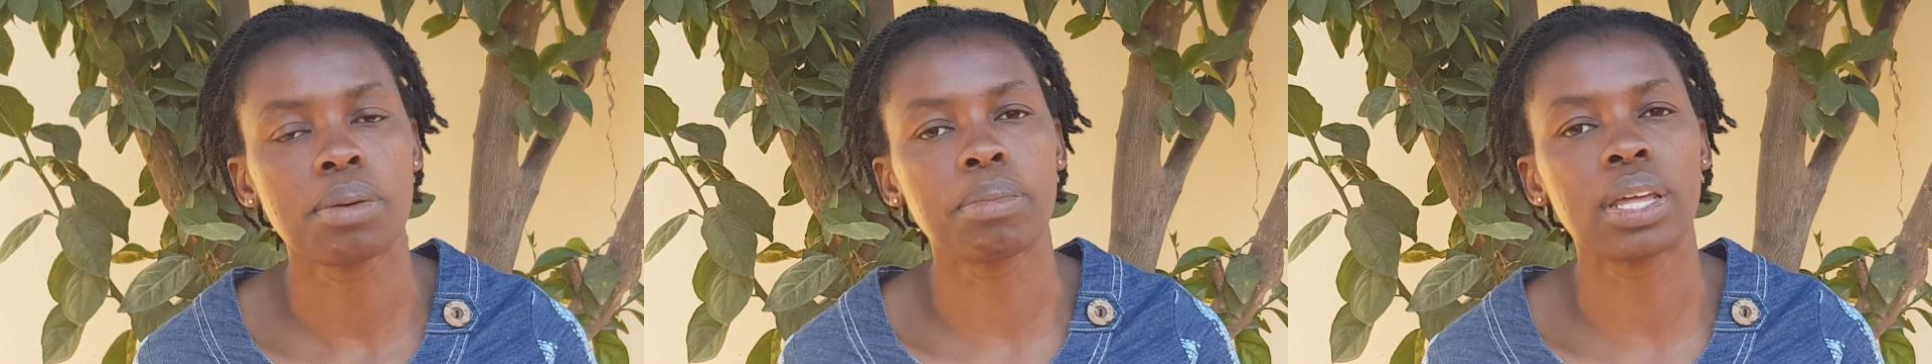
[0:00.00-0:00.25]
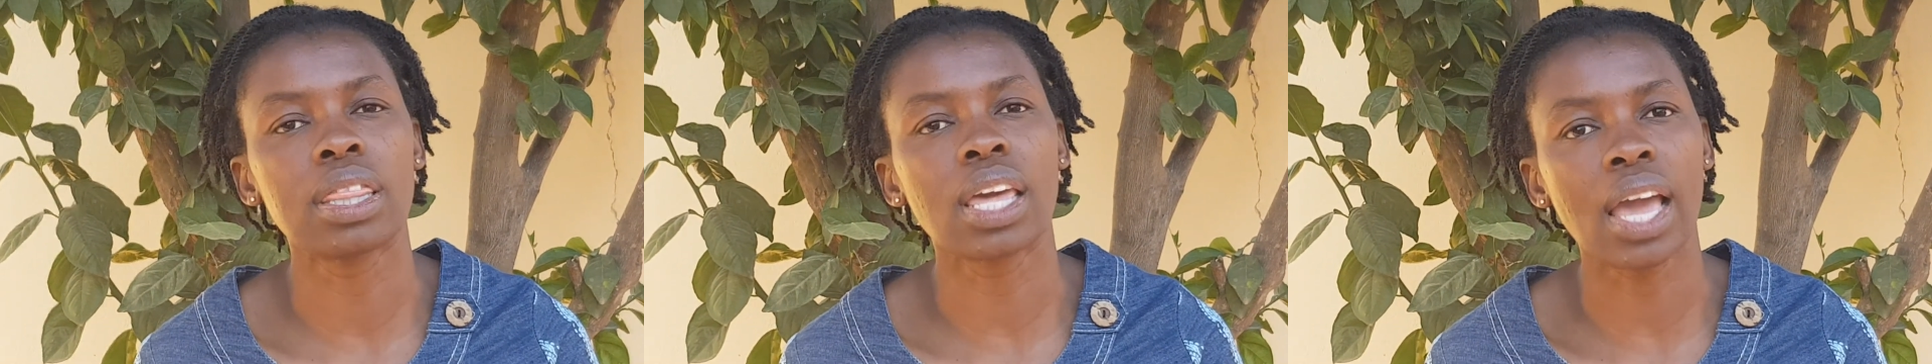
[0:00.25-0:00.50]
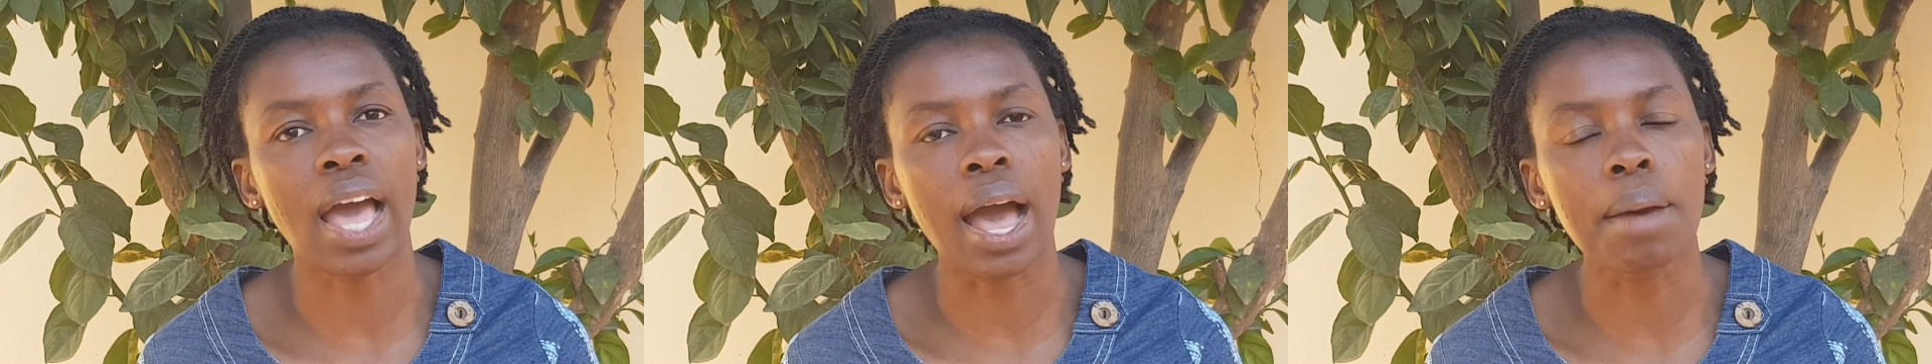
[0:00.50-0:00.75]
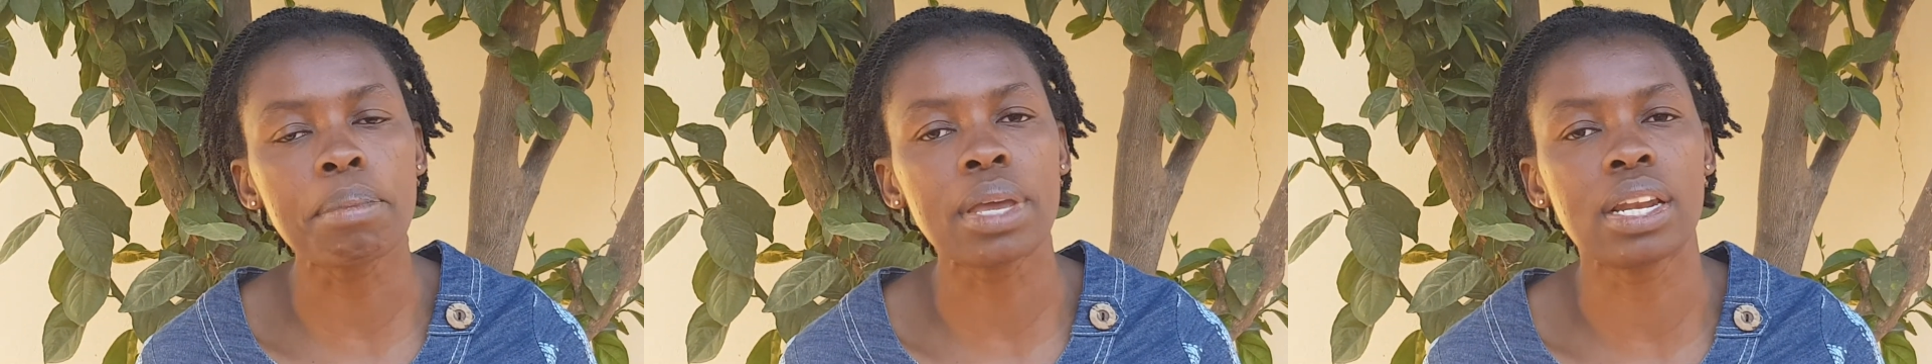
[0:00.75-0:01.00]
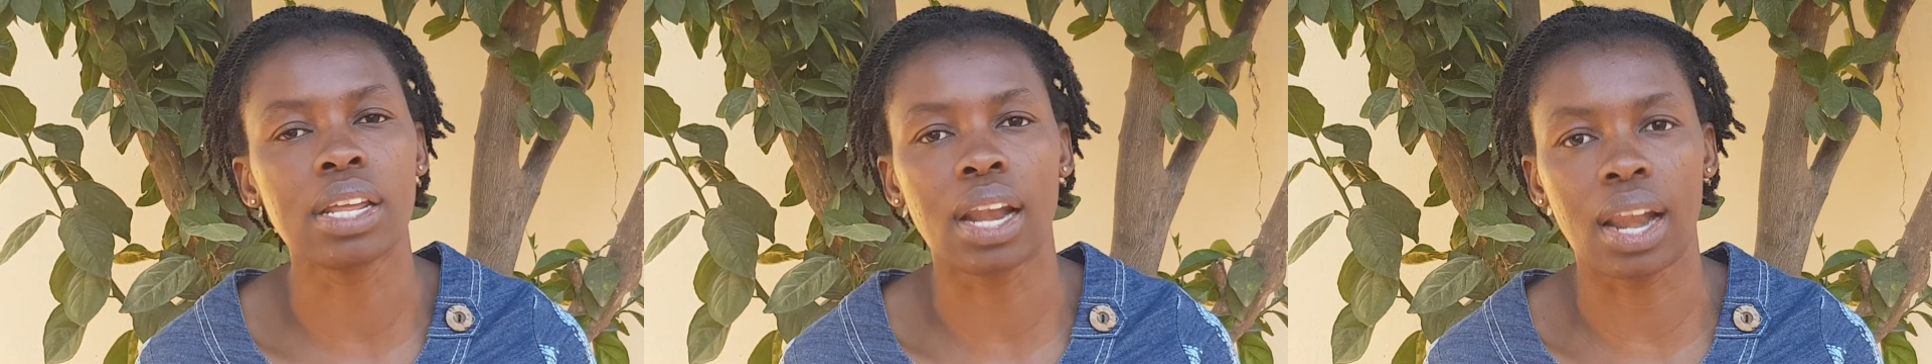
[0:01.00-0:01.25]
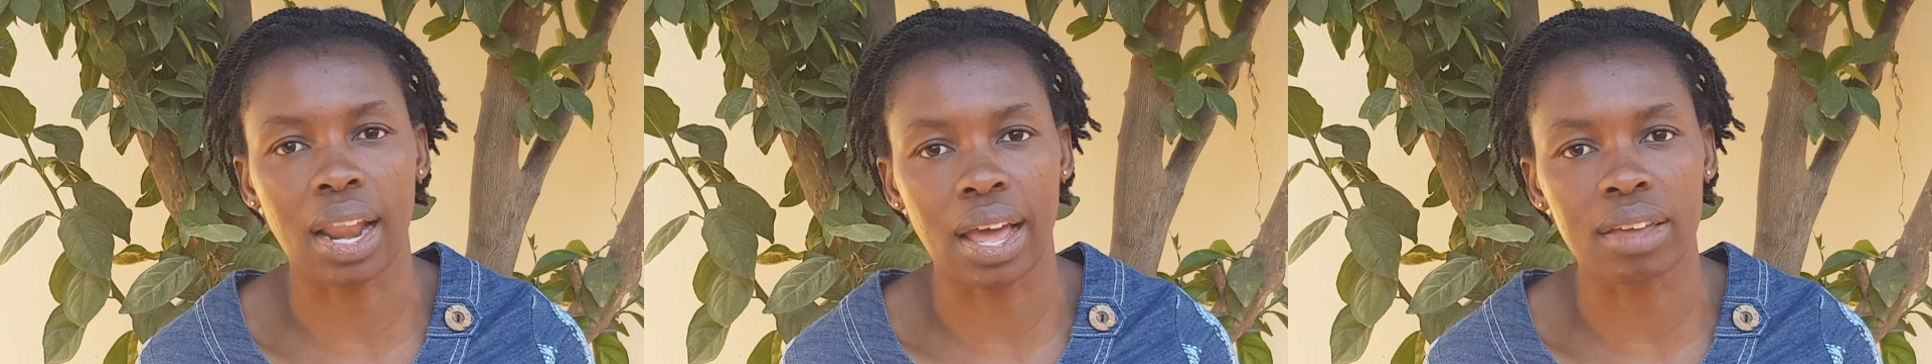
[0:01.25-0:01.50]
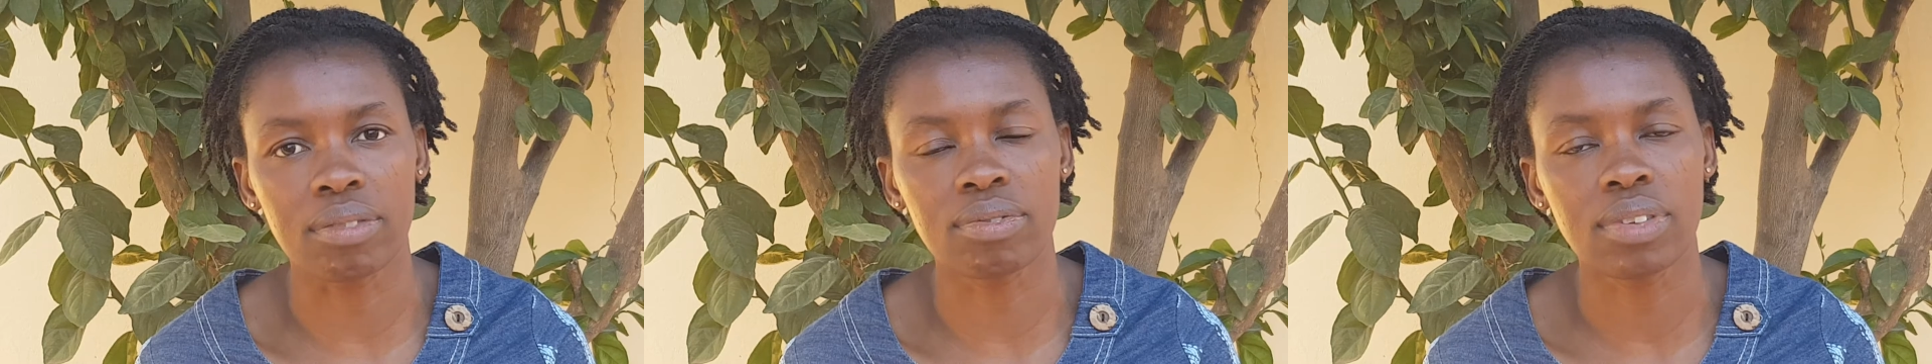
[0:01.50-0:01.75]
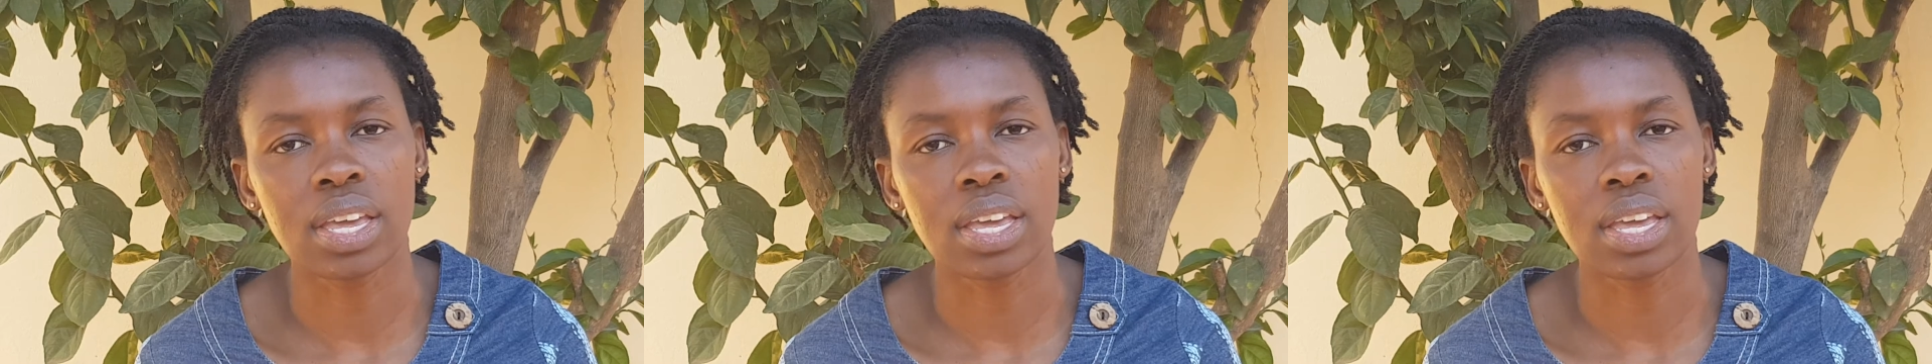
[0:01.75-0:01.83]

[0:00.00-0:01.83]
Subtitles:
but they happen in life.